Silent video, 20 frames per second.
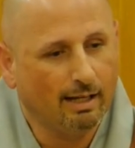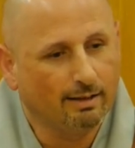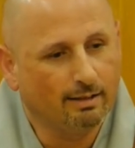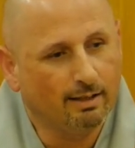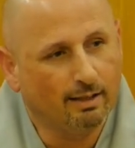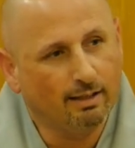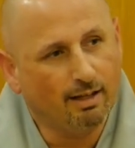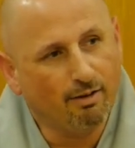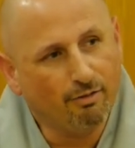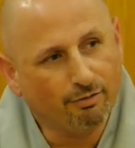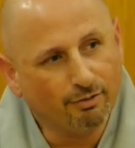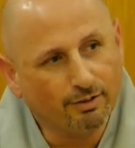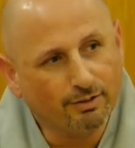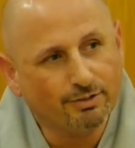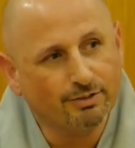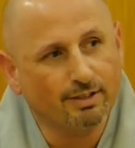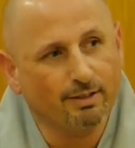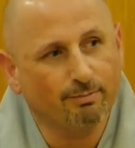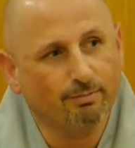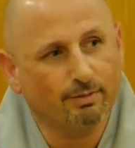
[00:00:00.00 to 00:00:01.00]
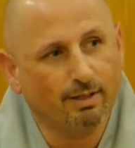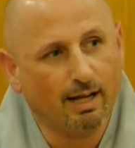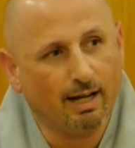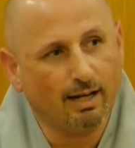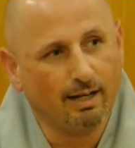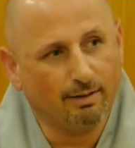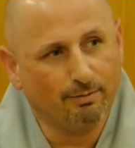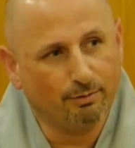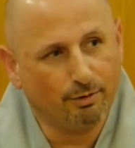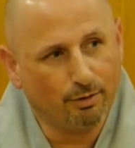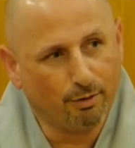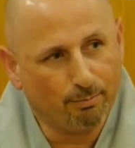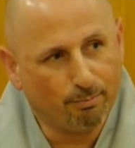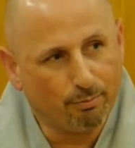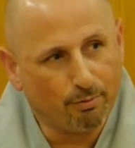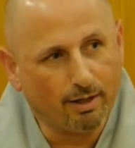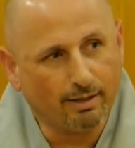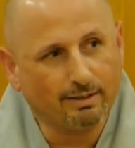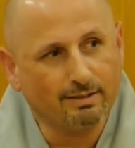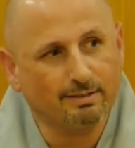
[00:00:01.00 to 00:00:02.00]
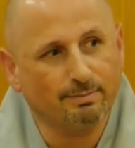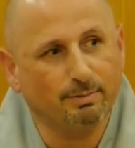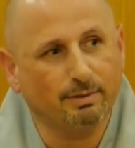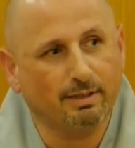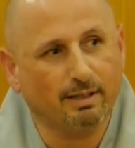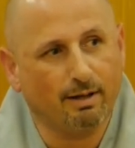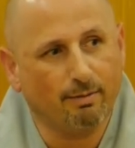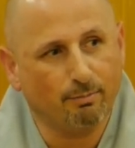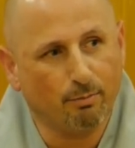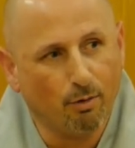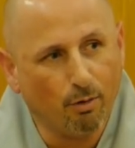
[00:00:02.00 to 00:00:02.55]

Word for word: Then after some time, your practice become